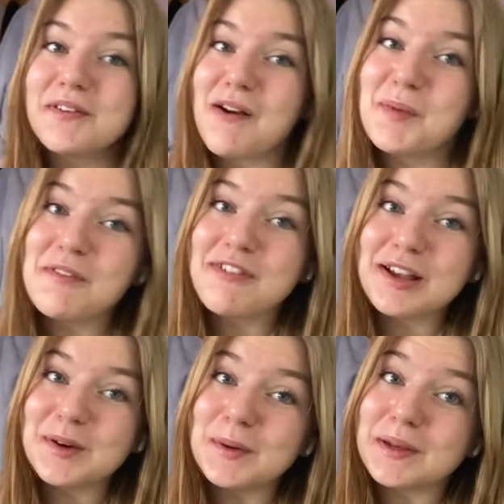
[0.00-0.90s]
I'm not very
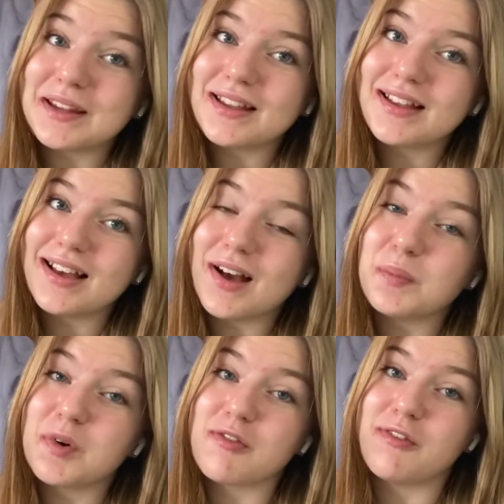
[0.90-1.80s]
good at
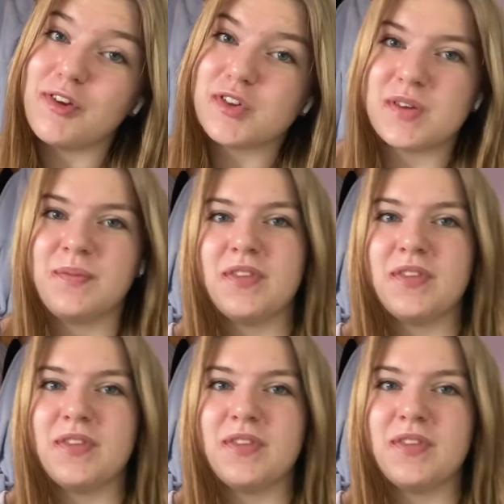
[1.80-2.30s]
book reviews.